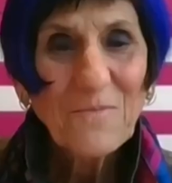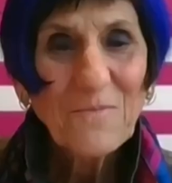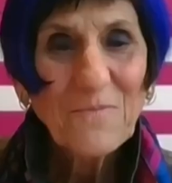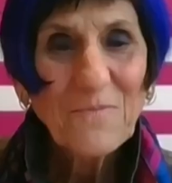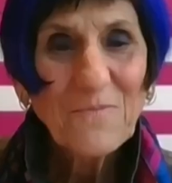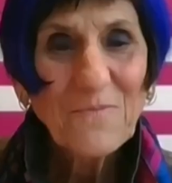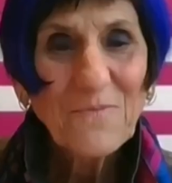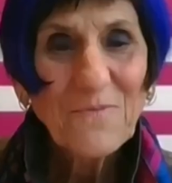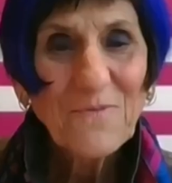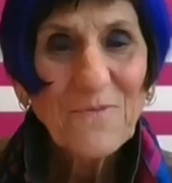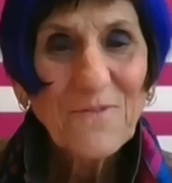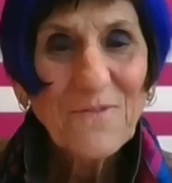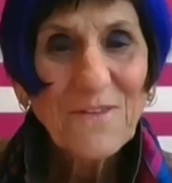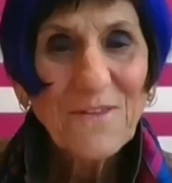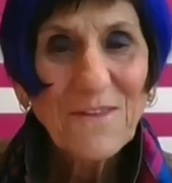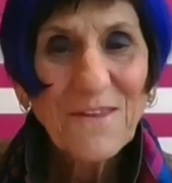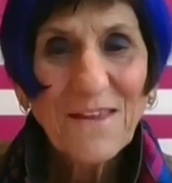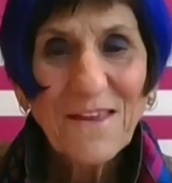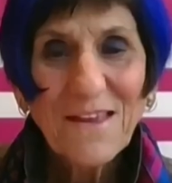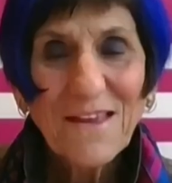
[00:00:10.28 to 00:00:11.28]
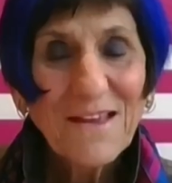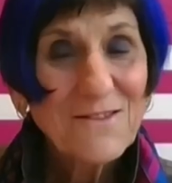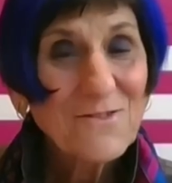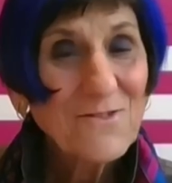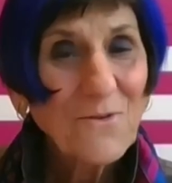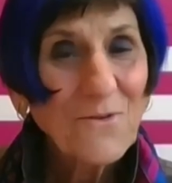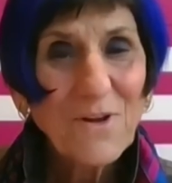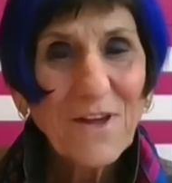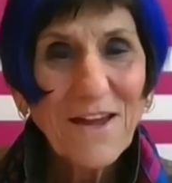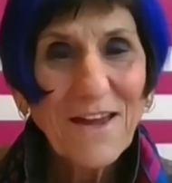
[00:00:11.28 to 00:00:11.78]

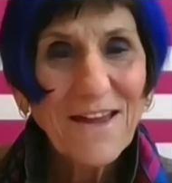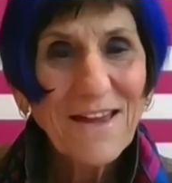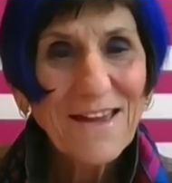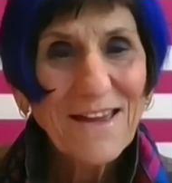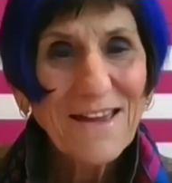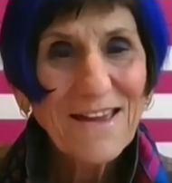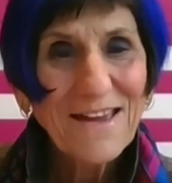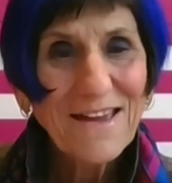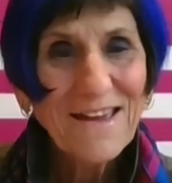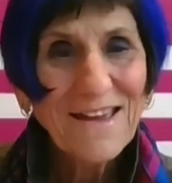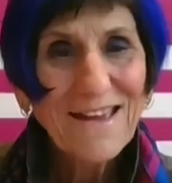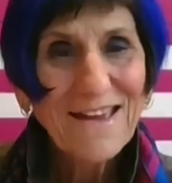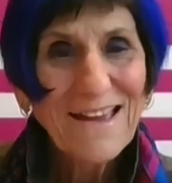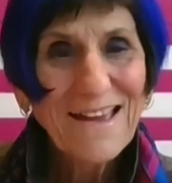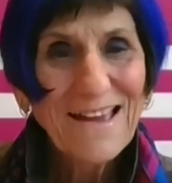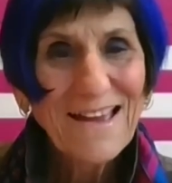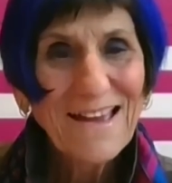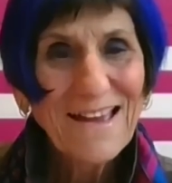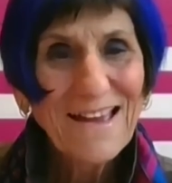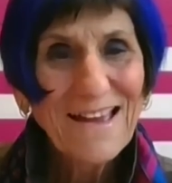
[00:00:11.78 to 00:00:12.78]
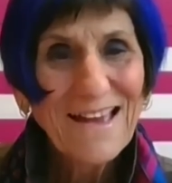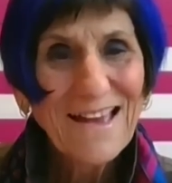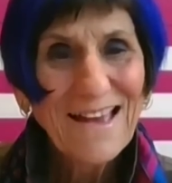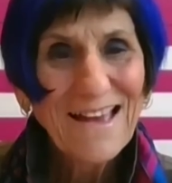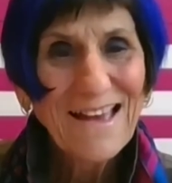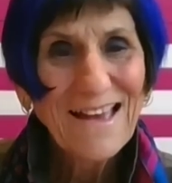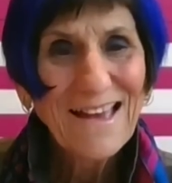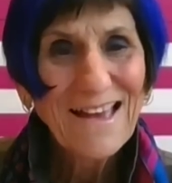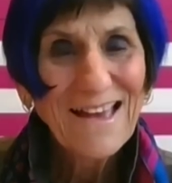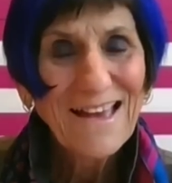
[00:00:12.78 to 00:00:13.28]

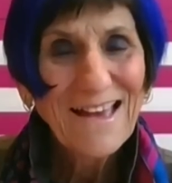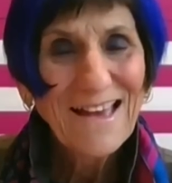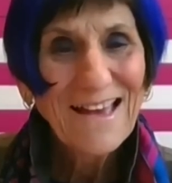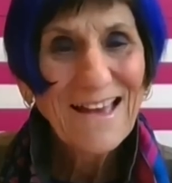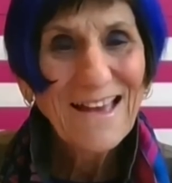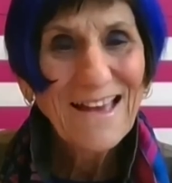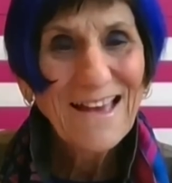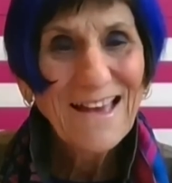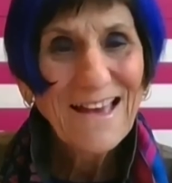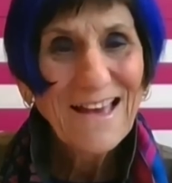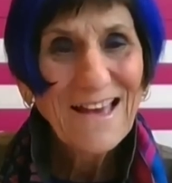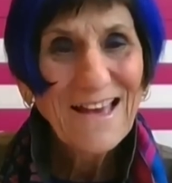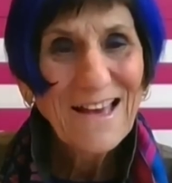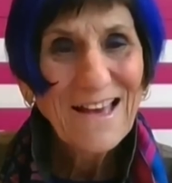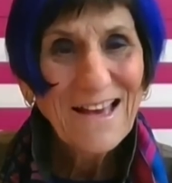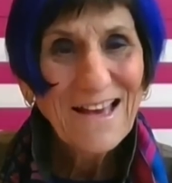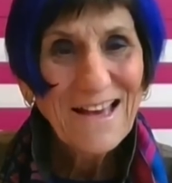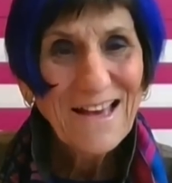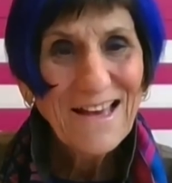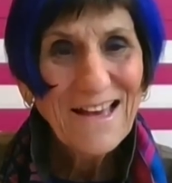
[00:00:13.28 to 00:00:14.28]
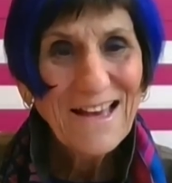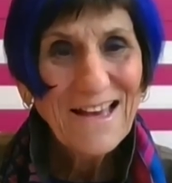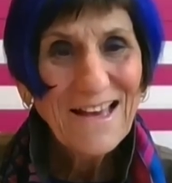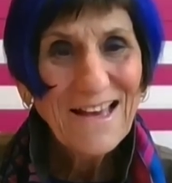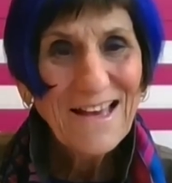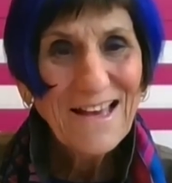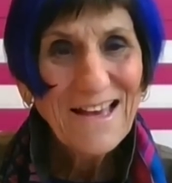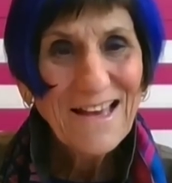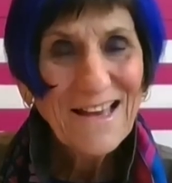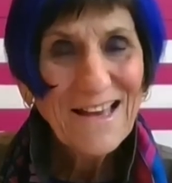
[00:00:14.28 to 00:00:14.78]

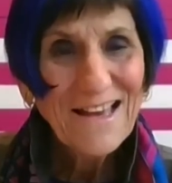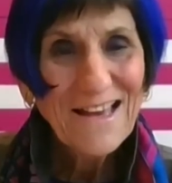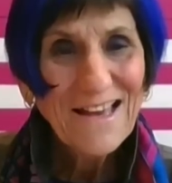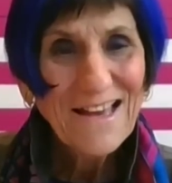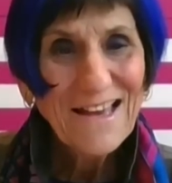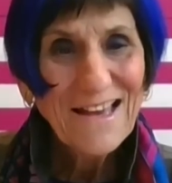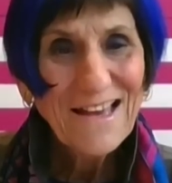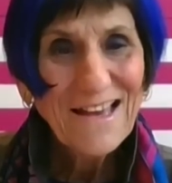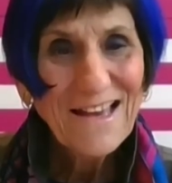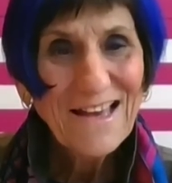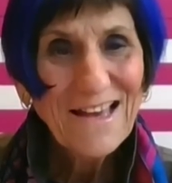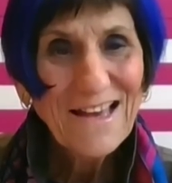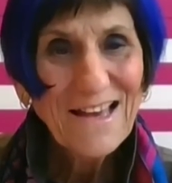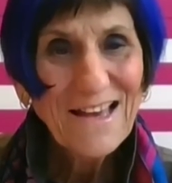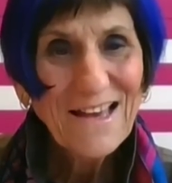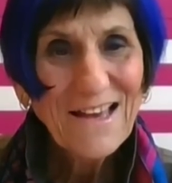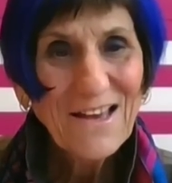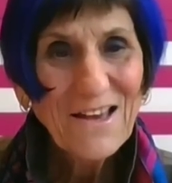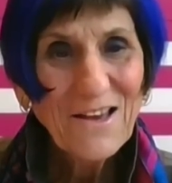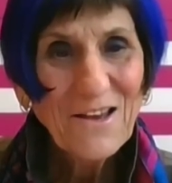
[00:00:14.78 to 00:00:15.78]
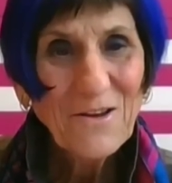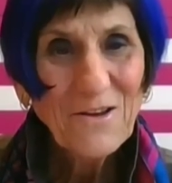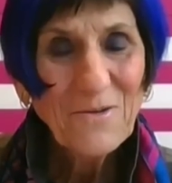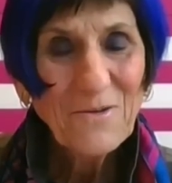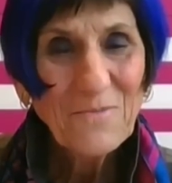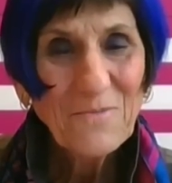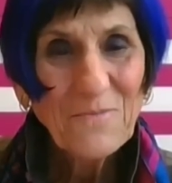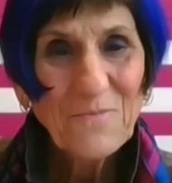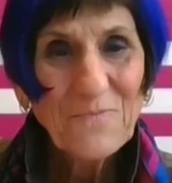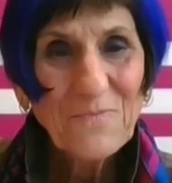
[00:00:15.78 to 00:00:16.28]

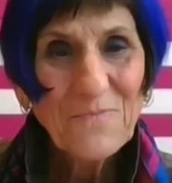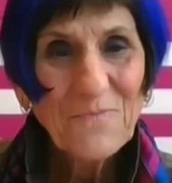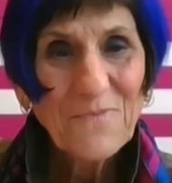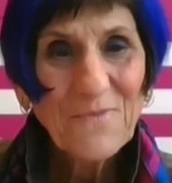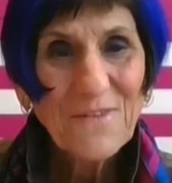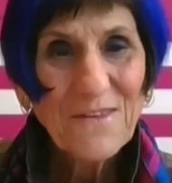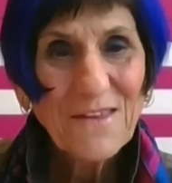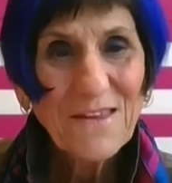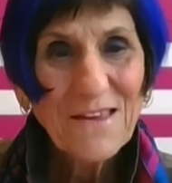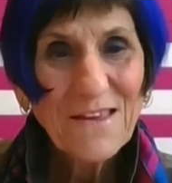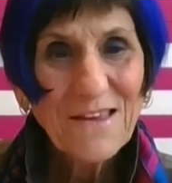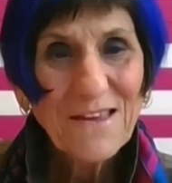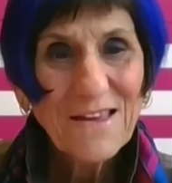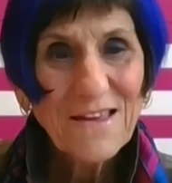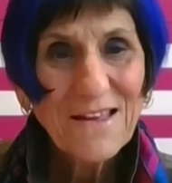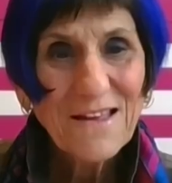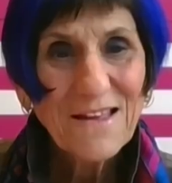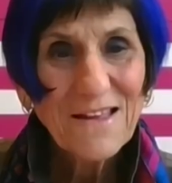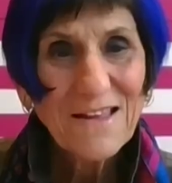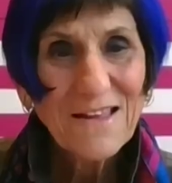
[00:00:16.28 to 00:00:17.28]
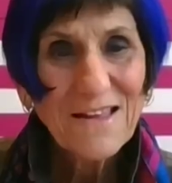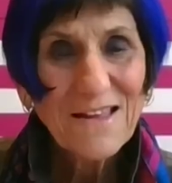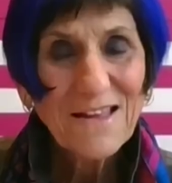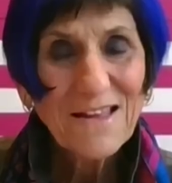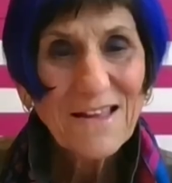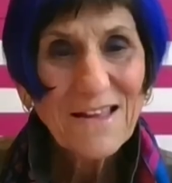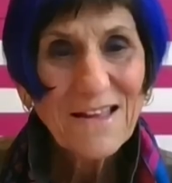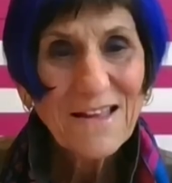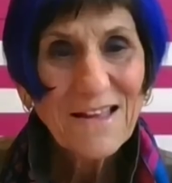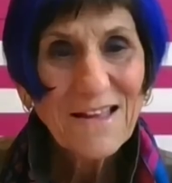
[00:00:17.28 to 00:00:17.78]

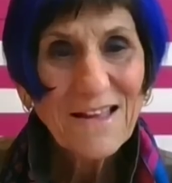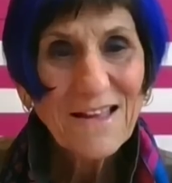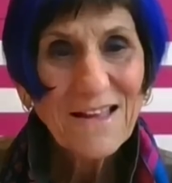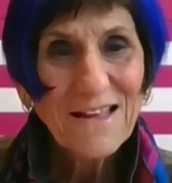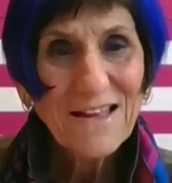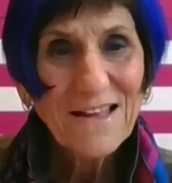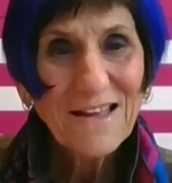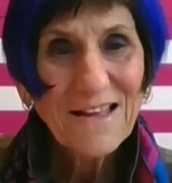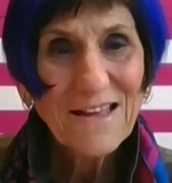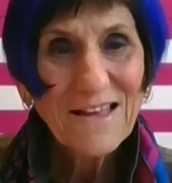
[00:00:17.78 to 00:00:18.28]
(silent)